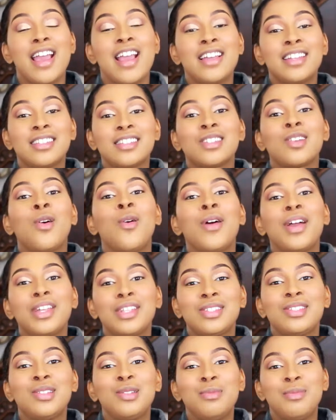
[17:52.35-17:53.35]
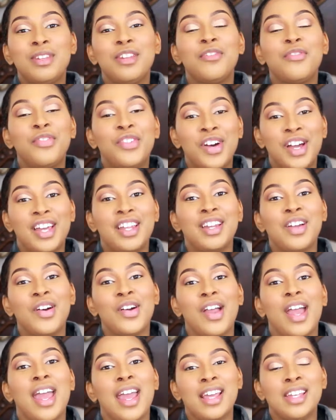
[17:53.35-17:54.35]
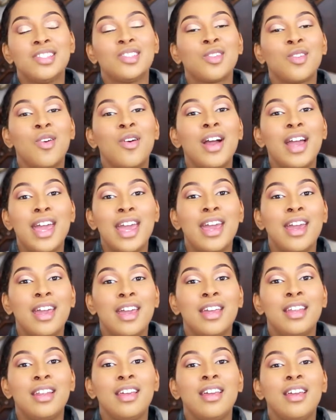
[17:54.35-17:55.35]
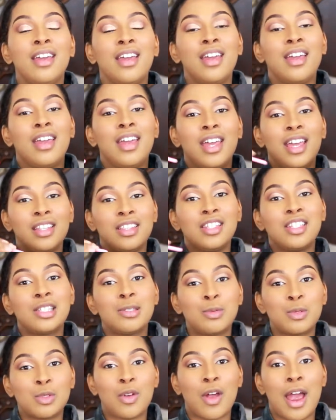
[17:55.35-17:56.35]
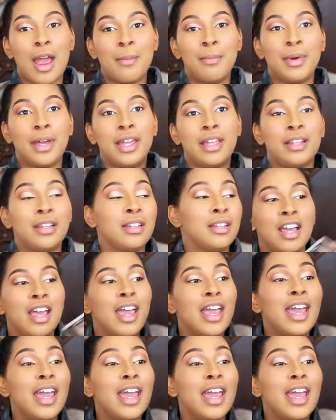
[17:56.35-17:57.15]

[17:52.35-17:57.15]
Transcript: It's going to be fun, okay? So go ahead, hit the subscribe button.